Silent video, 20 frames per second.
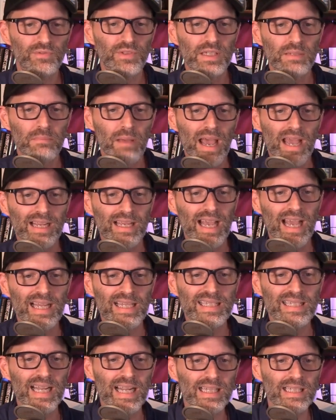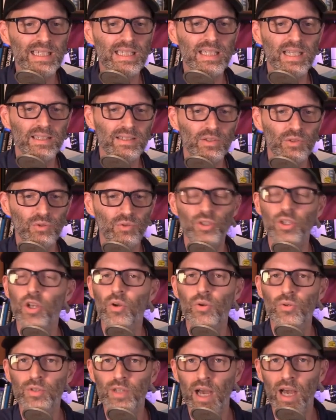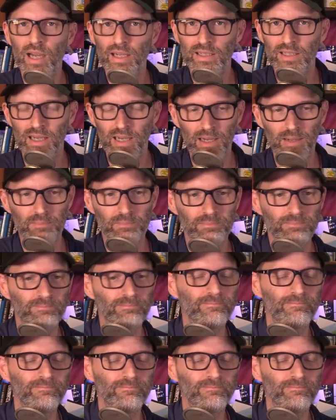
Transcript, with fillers: Feedback at dailytechnewsshow.com.